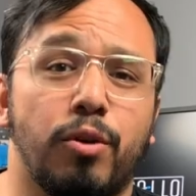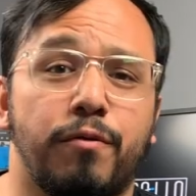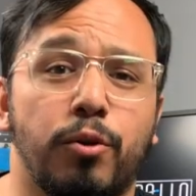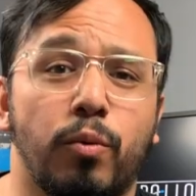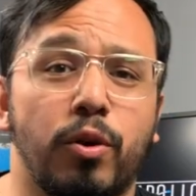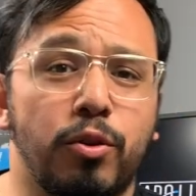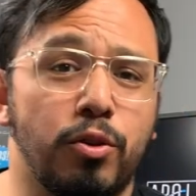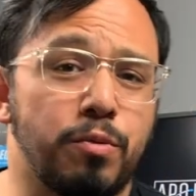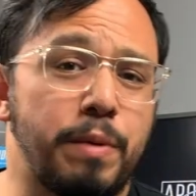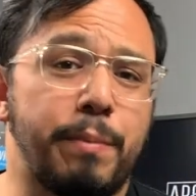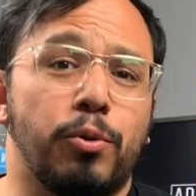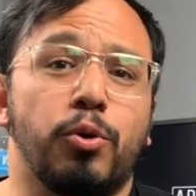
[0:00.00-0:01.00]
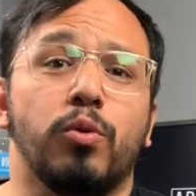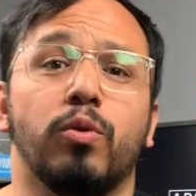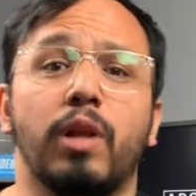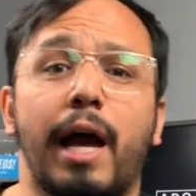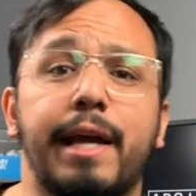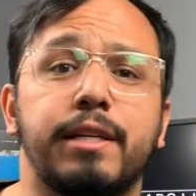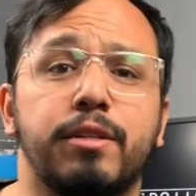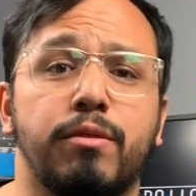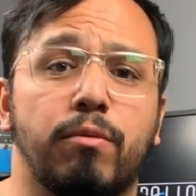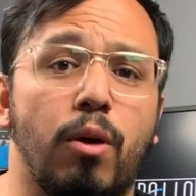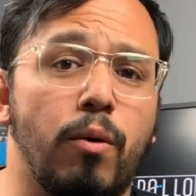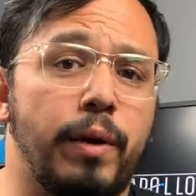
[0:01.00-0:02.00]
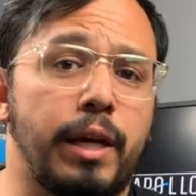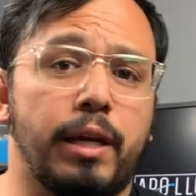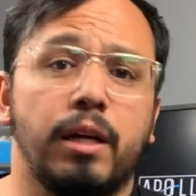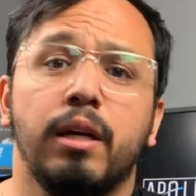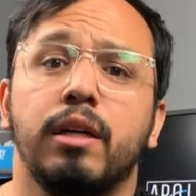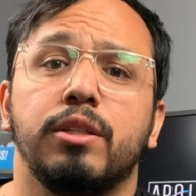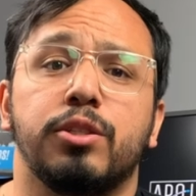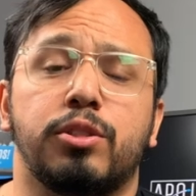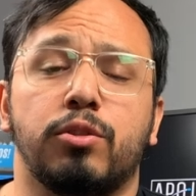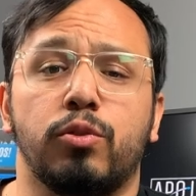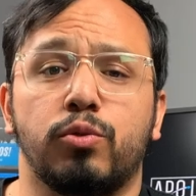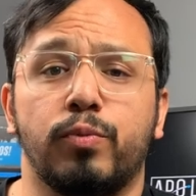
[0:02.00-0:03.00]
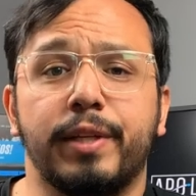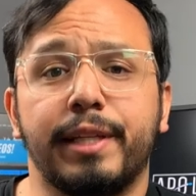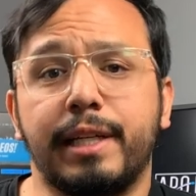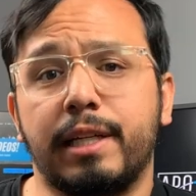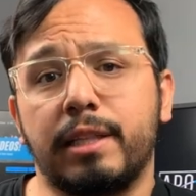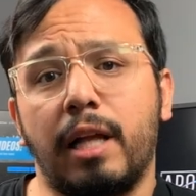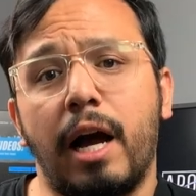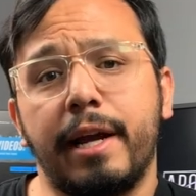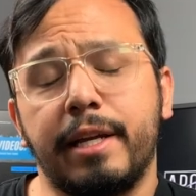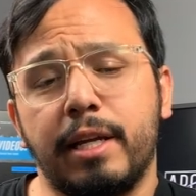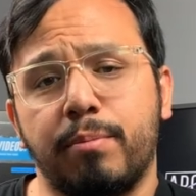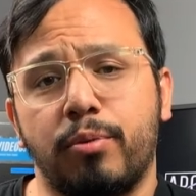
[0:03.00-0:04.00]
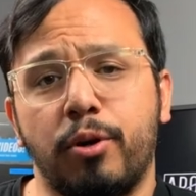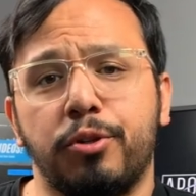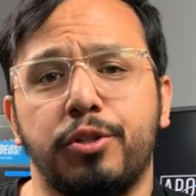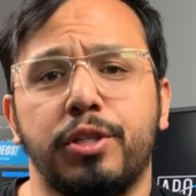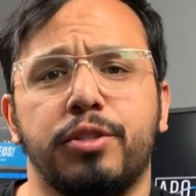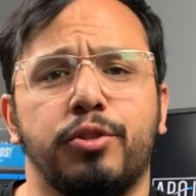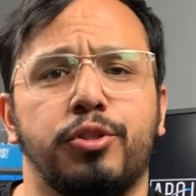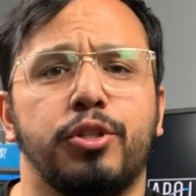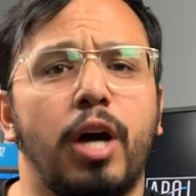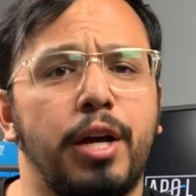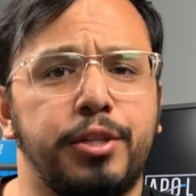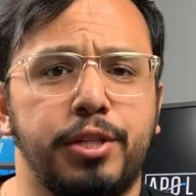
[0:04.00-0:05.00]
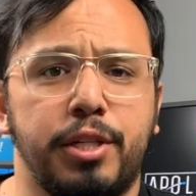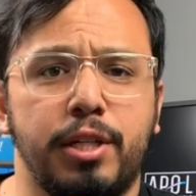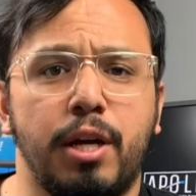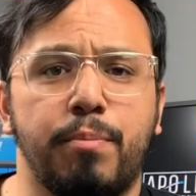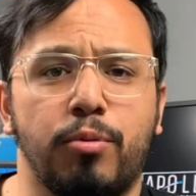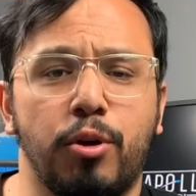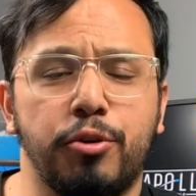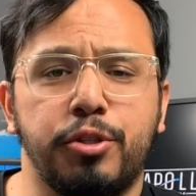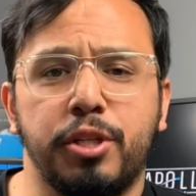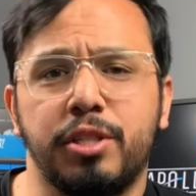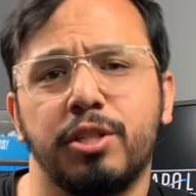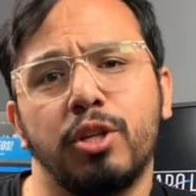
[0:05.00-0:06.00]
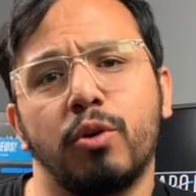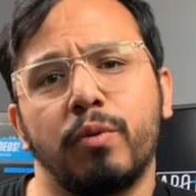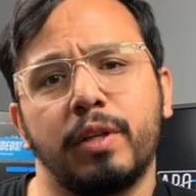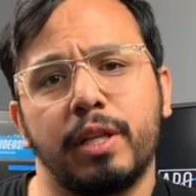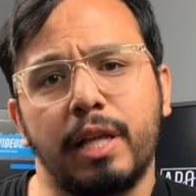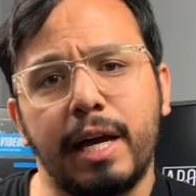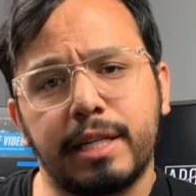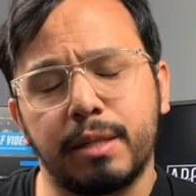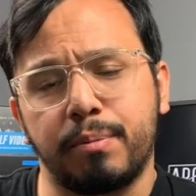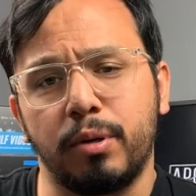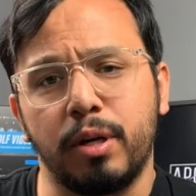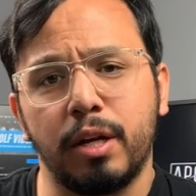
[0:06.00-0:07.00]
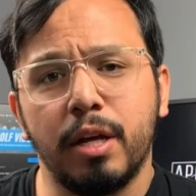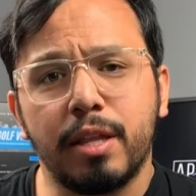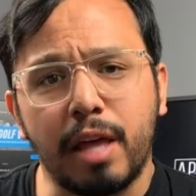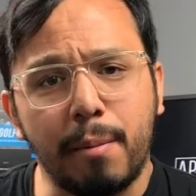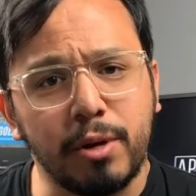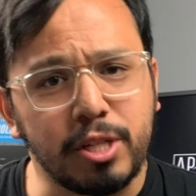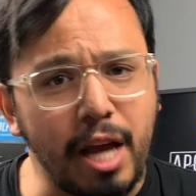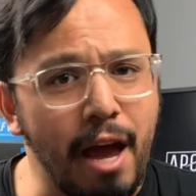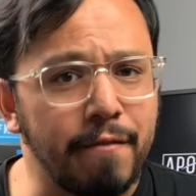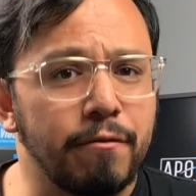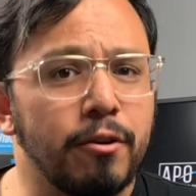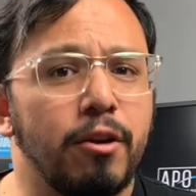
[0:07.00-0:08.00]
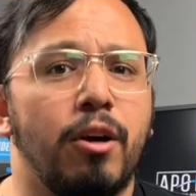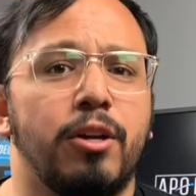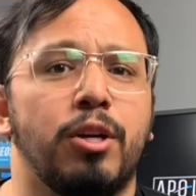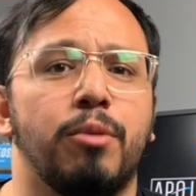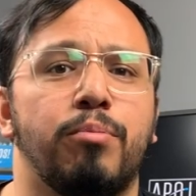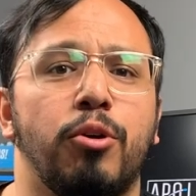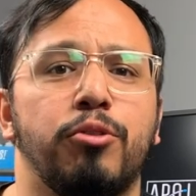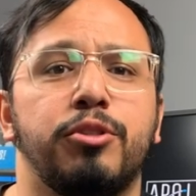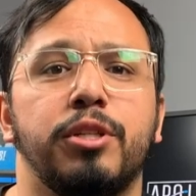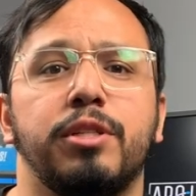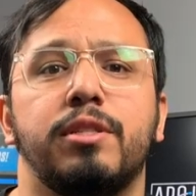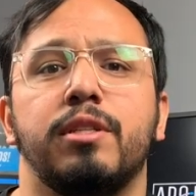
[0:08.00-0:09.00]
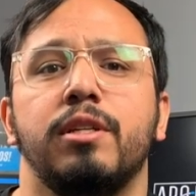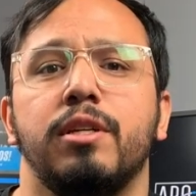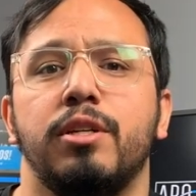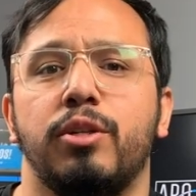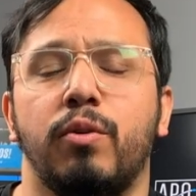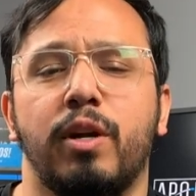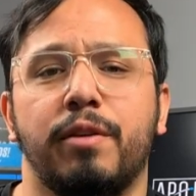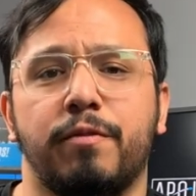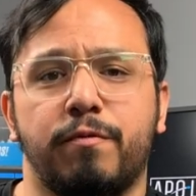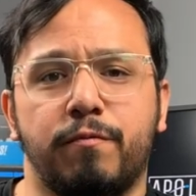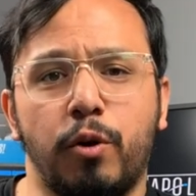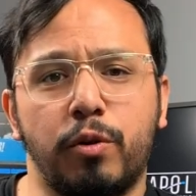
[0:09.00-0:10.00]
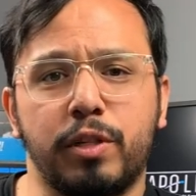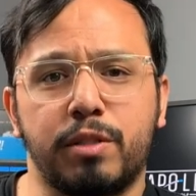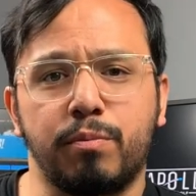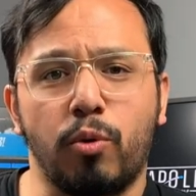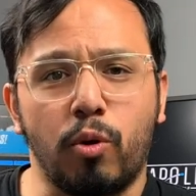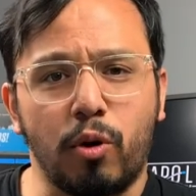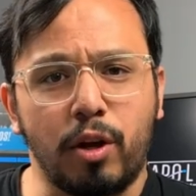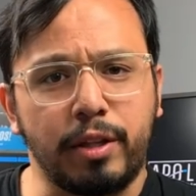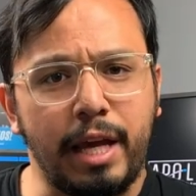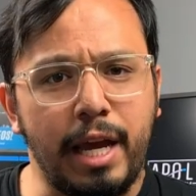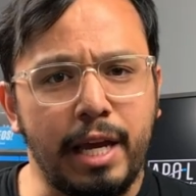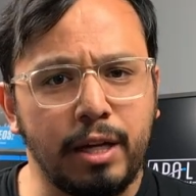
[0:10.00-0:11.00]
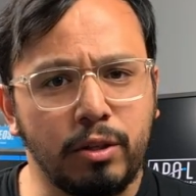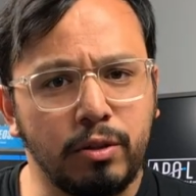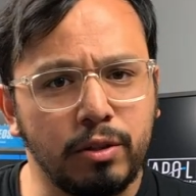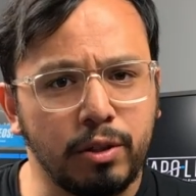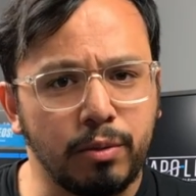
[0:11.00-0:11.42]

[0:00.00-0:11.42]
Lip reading: if you're one of those people who likes throwing just those really glidey approaches or touchy approaches, you don't really like to put that much effort on your approaches, you want to focus more on the angle and the